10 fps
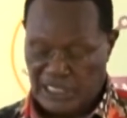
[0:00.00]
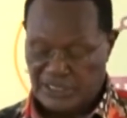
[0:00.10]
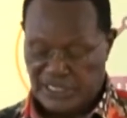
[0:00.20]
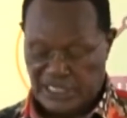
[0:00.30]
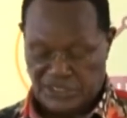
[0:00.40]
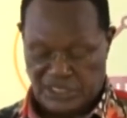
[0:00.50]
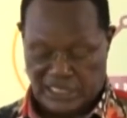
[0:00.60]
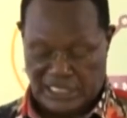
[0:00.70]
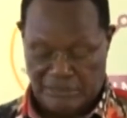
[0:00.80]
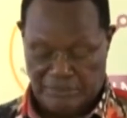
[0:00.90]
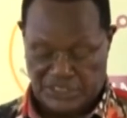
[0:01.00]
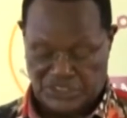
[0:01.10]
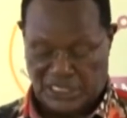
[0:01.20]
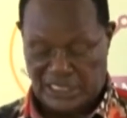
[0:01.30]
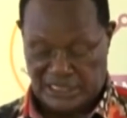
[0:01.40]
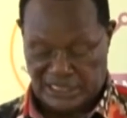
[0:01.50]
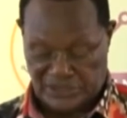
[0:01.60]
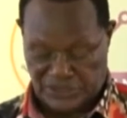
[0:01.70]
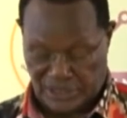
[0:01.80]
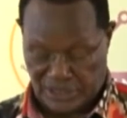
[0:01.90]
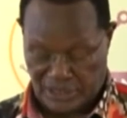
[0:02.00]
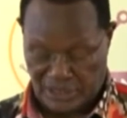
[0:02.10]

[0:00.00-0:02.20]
addressed climate challenges,